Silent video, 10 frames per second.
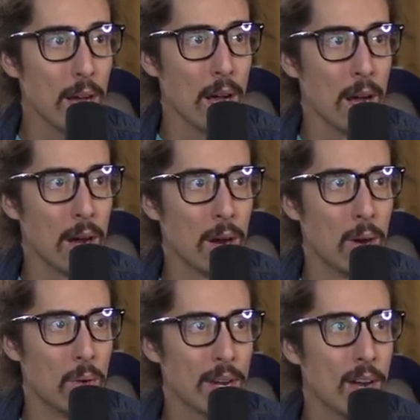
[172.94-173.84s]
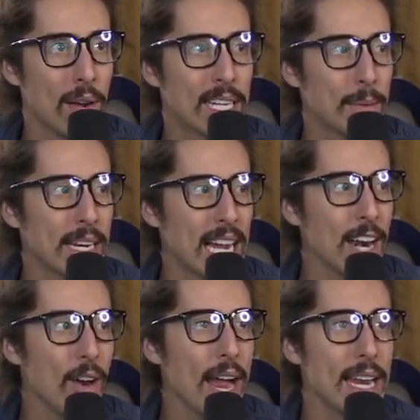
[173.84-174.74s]
Oh, no, I keep getting
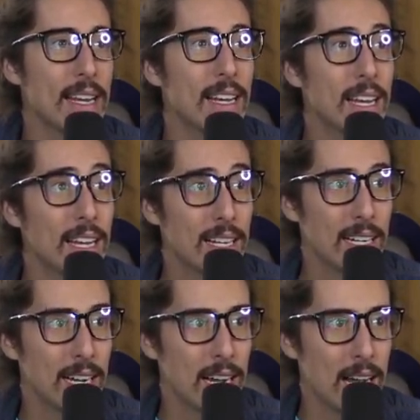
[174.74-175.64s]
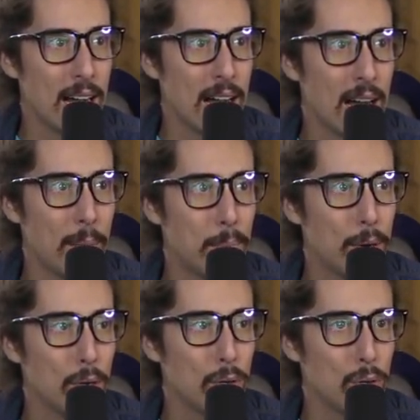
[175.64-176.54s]
under it. Ah,
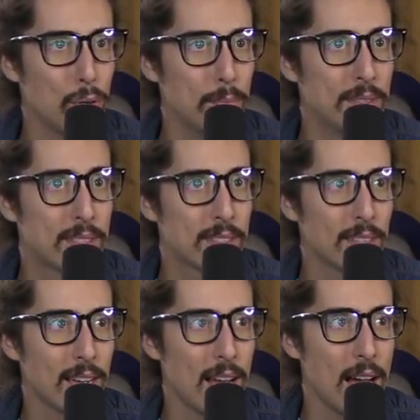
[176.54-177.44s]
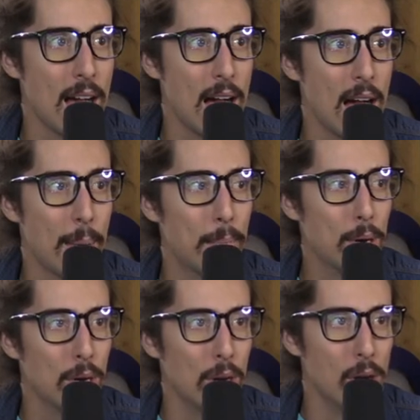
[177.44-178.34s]
boobs. Ah,
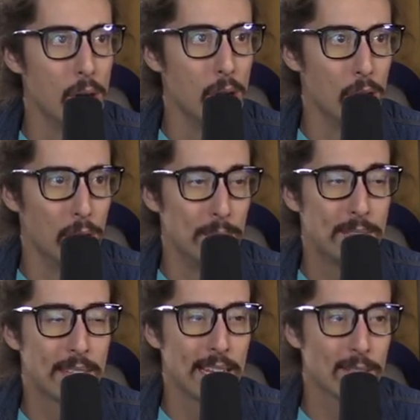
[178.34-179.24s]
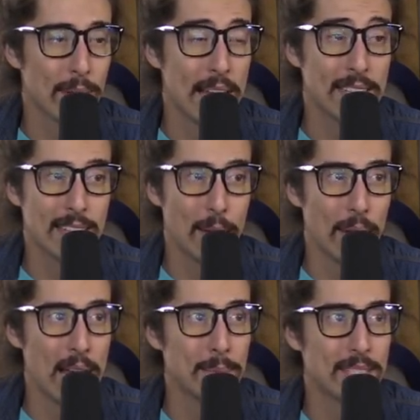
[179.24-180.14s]
boobs. That's what I say
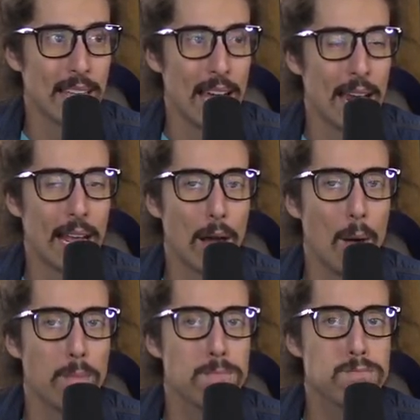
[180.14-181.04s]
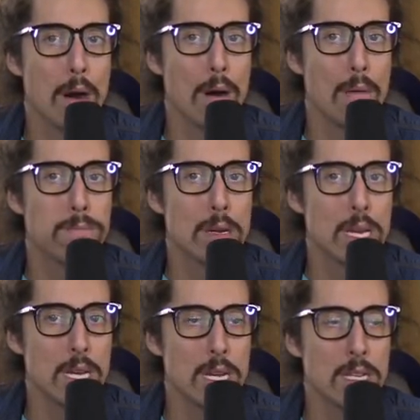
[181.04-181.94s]
when I'm sad. I go,
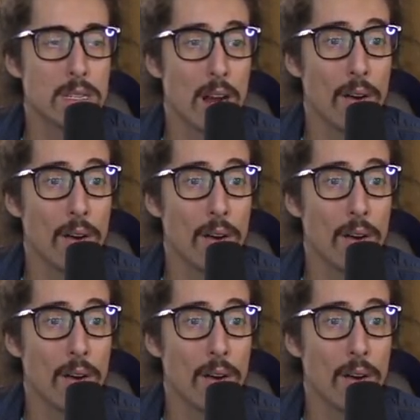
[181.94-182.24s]
boobies. All